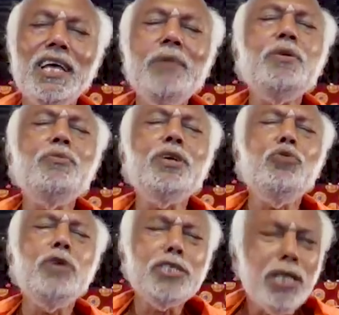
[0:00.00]

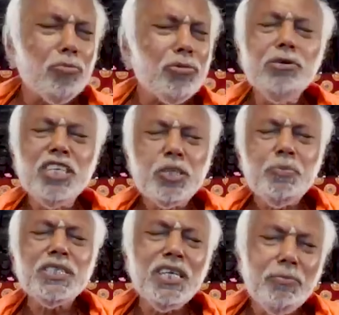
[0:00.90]
Everybody wants now,
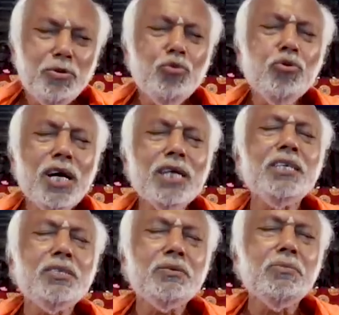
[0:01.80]
especially if you look
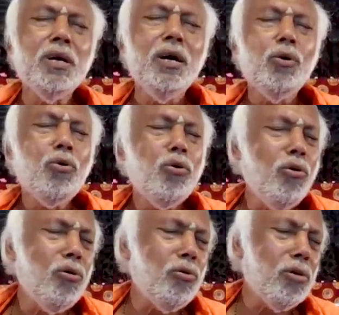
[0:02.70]
at this
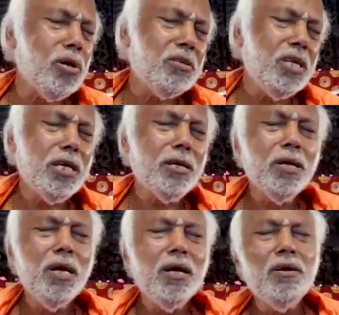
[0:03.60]
whole
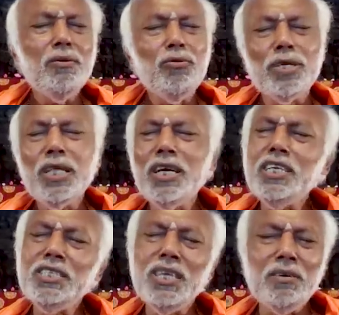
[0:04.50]
thing, whether
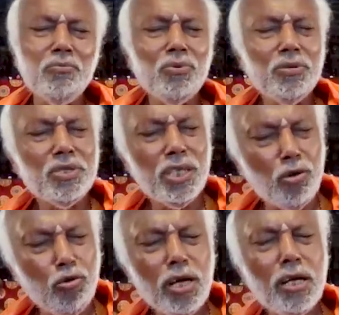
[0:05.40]
it is a
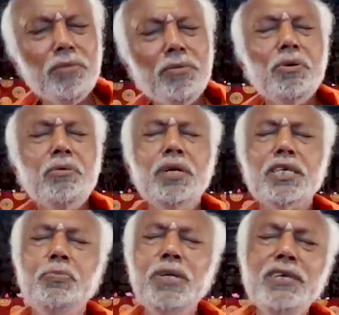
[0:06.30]
secular
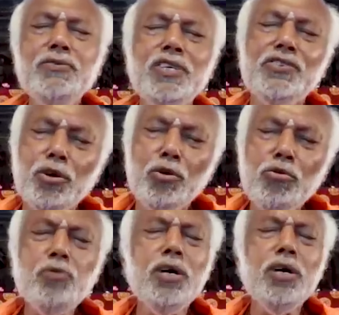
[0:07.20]
experience, a
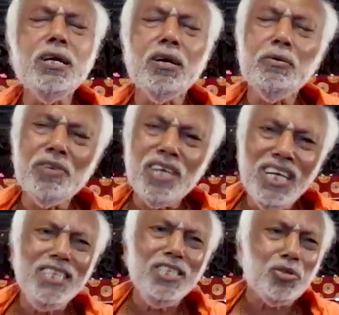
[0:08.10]
secular world, or even
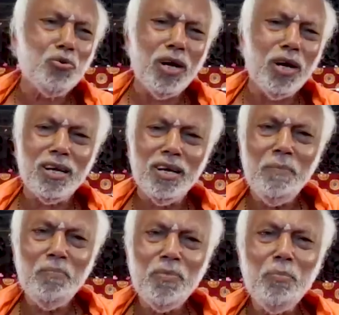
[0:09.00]
religious world,
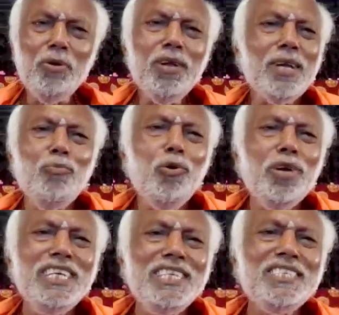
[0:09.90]
people are
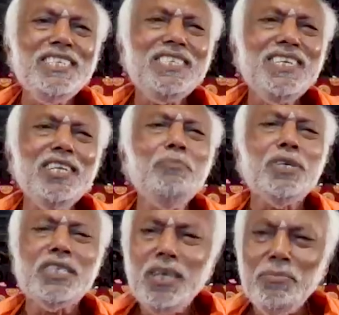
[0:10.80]
more interested in
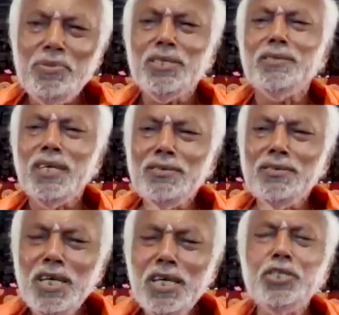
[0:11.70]
perception,
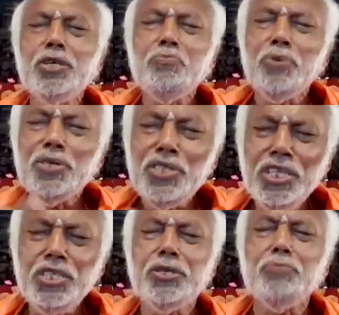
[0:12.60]
sensation,
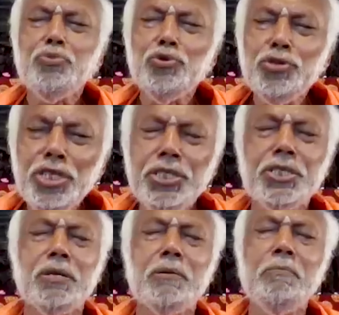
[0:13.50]
projection,
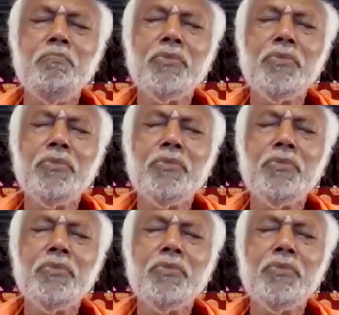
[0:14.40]
position,